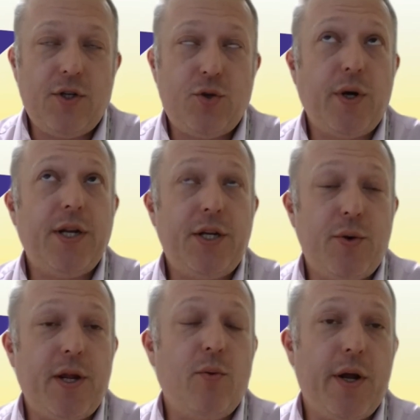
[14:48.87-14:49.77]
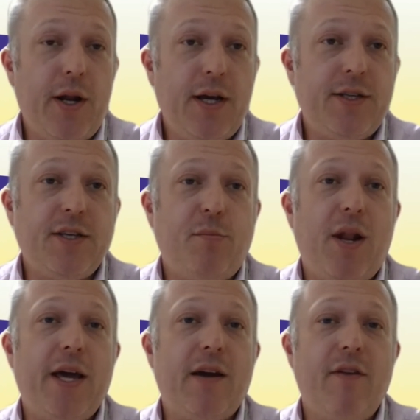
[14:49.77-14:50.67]
2021, unless there's a
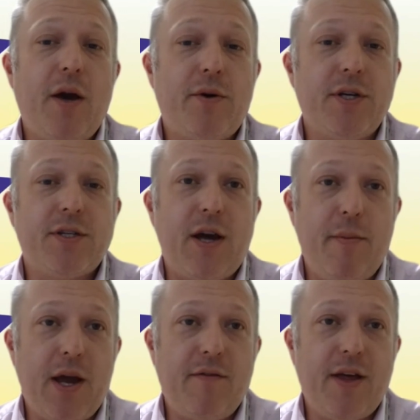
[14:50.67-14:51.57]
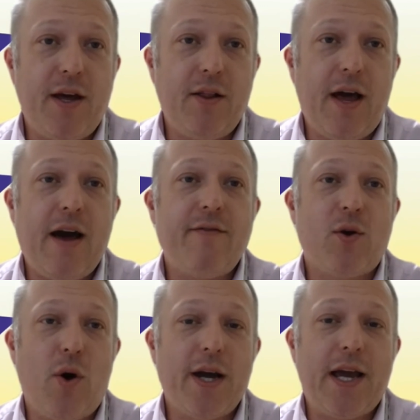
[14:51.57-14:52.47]
plague of locusts coming over the hill that I haven't
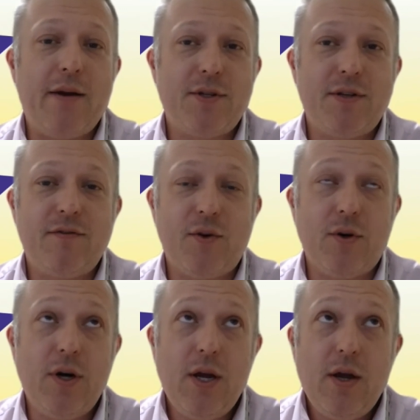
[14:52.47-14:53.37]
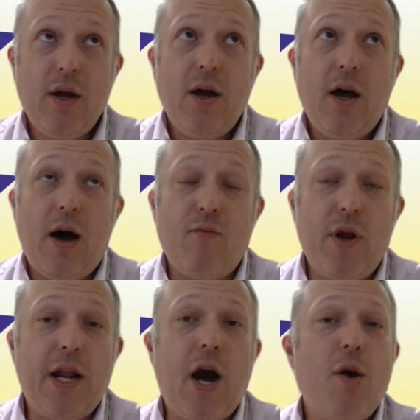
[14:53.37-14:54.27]
quite accounted for, I'm
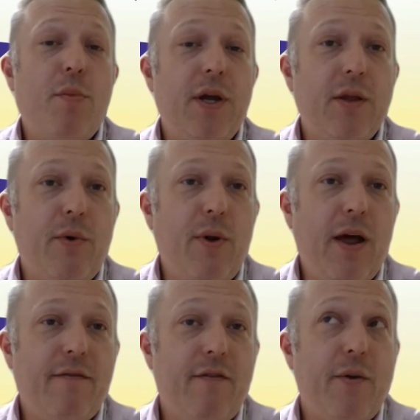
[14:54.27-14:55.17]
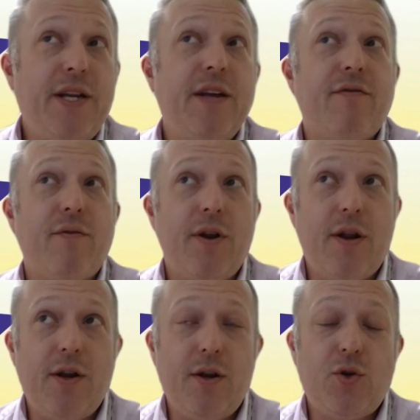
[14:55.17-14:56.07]
really hoping that we'll have a very different
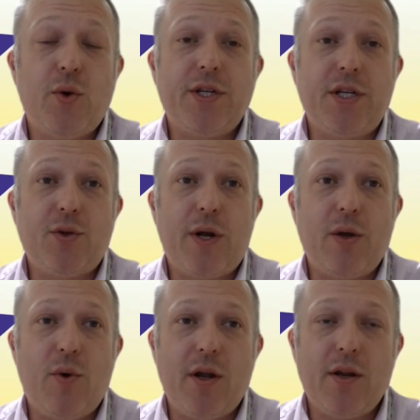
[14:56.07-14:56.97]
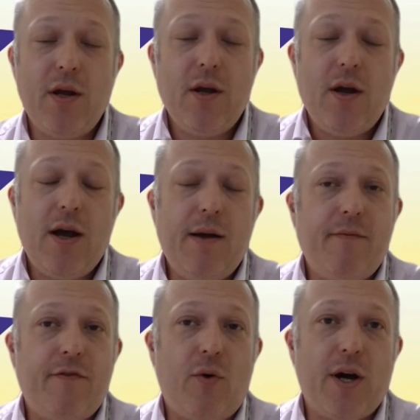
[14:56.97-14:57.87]
2021
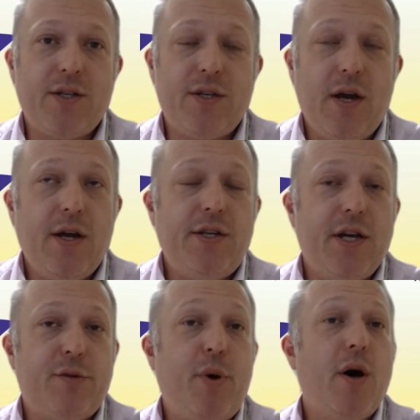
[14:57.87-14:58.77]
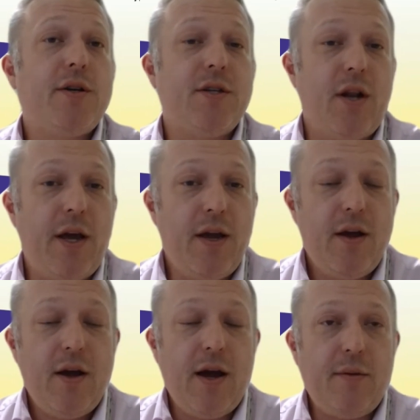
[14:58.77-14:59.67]
for us, just personally,
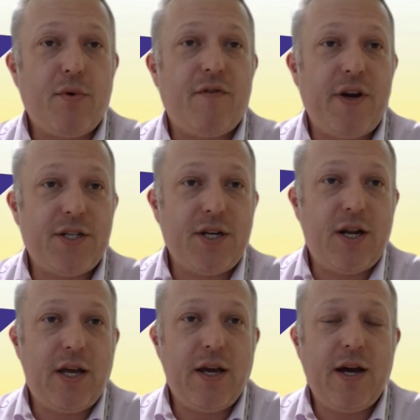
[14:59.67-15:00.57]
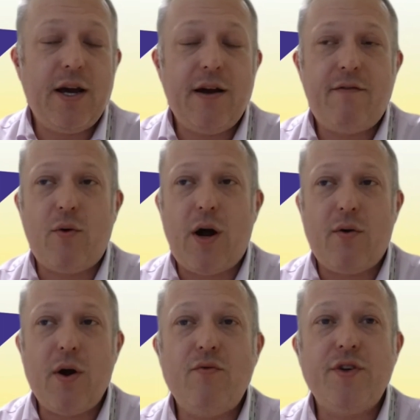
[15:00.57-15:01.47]
and professionally for
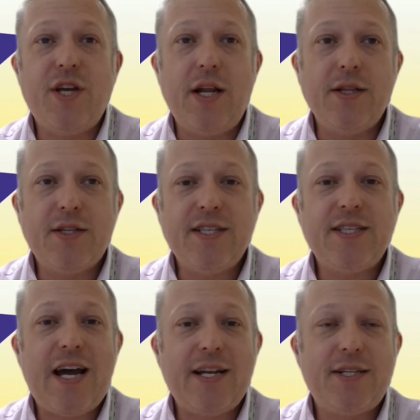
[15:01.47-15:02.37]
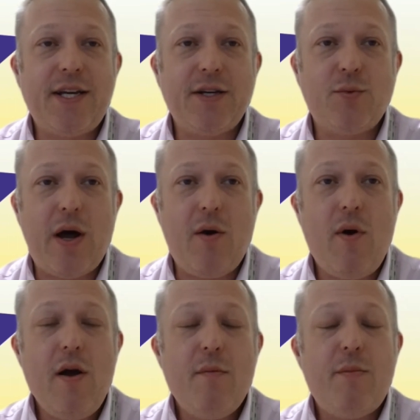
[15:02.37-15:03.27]
our resilience and sanity as well.
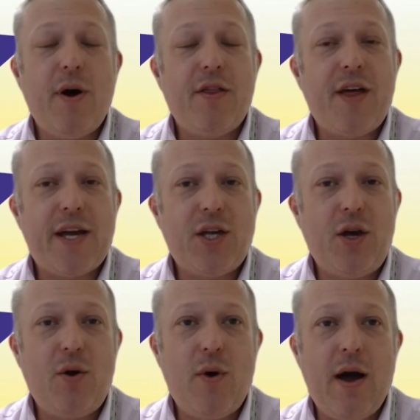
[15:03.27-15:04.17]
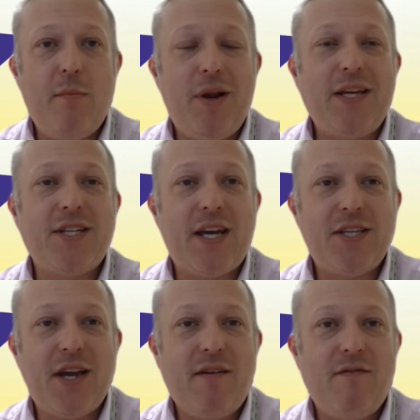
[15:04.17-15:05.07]
But thank you. Please stay
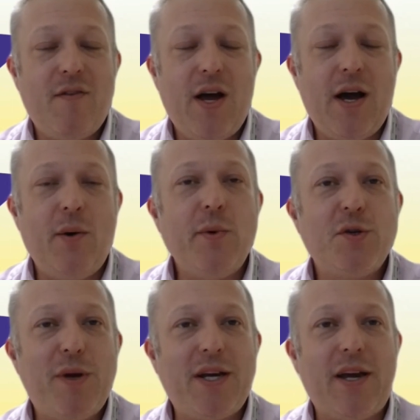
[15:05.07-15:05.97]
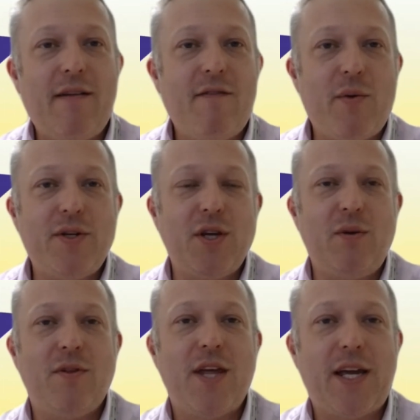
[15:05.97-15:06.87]
safe, and we'll speak again very
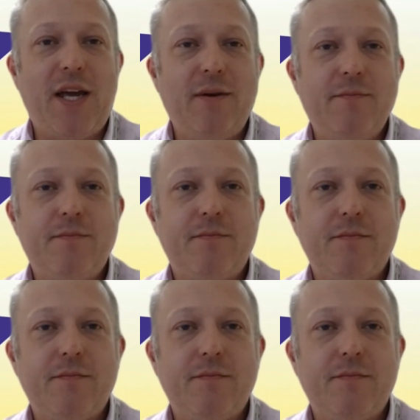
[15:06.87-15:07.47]
soon. Thank you.